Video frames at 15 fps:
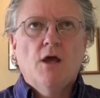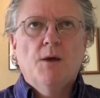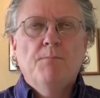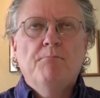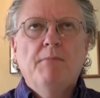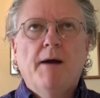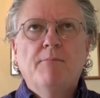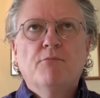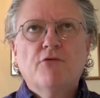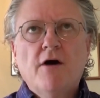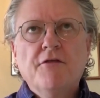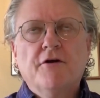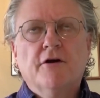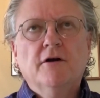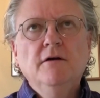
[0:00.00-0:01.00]
my
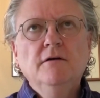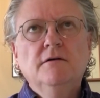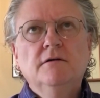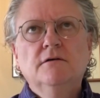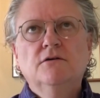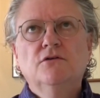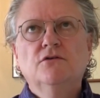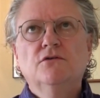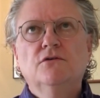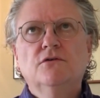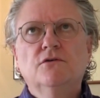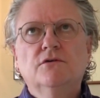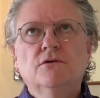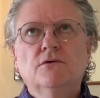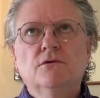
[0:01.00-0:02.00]
brother,
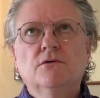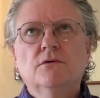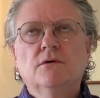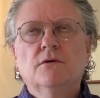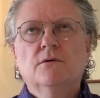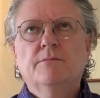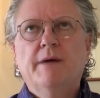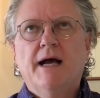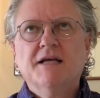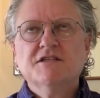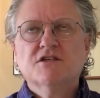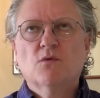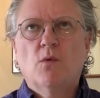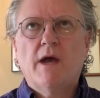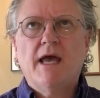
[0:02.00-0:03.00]
who
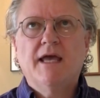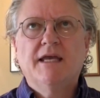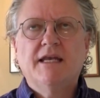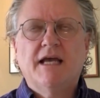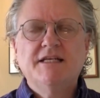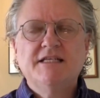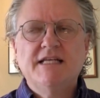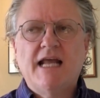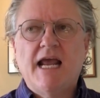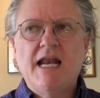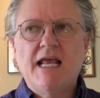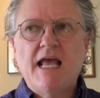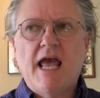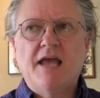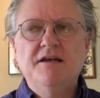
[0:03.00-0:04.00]
passed away in
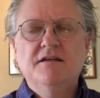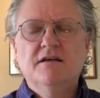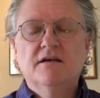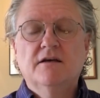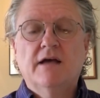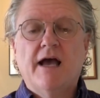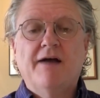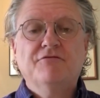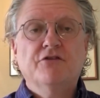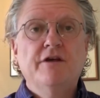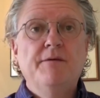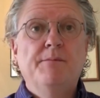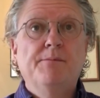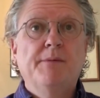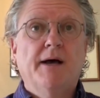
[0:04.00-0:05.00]
1988, after
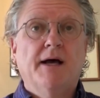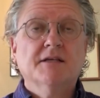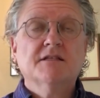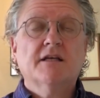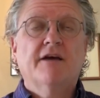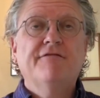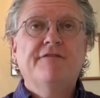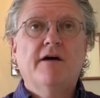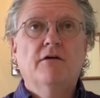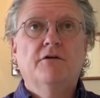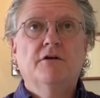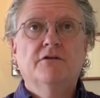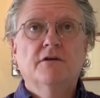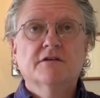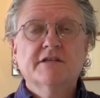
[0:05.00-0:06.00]
he passed, I
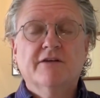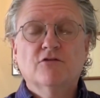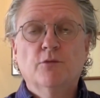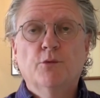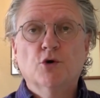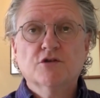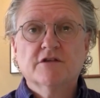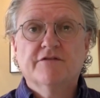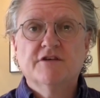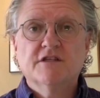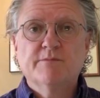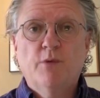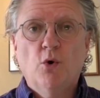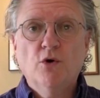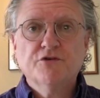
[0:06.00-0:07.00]
found several books of his
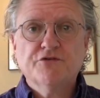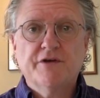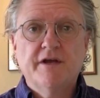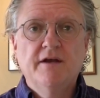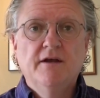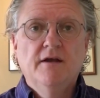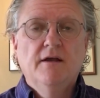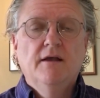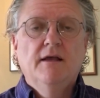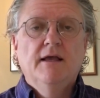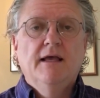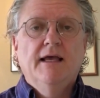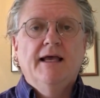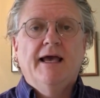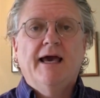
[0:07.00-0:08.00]
poetry,
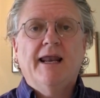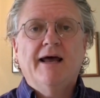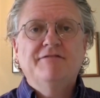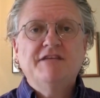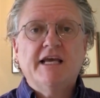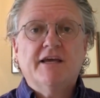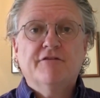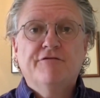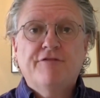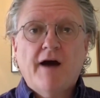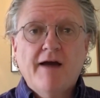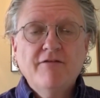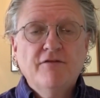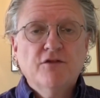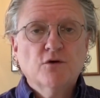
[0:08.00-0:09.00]
and I've taken
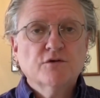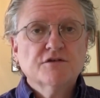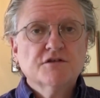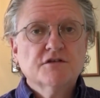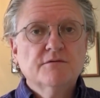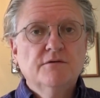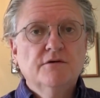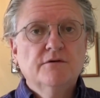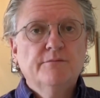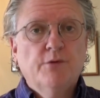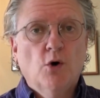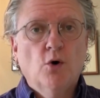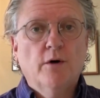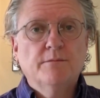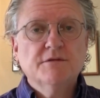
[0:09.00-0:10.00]
5 of those
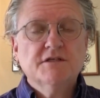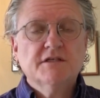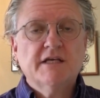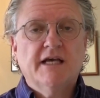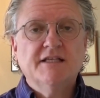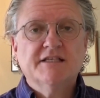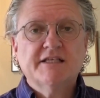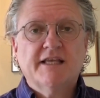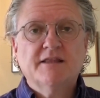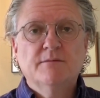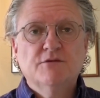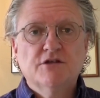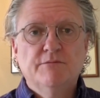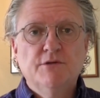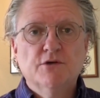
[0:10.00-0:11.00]
poems and set them
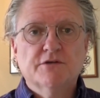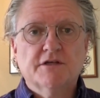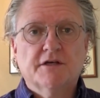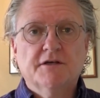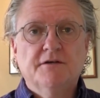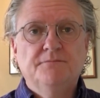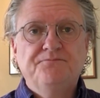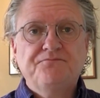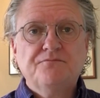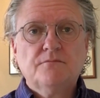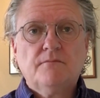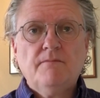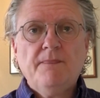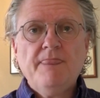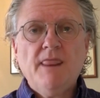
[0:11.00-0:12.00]
to music.
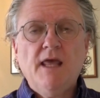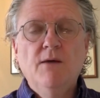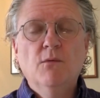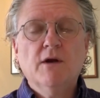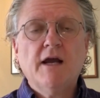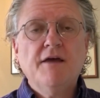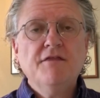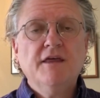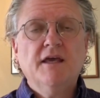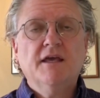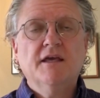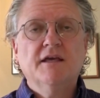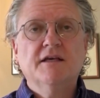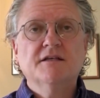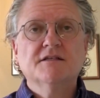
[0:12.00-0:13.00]
And what I
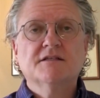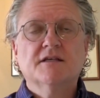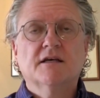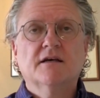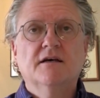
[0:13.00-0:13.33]
think is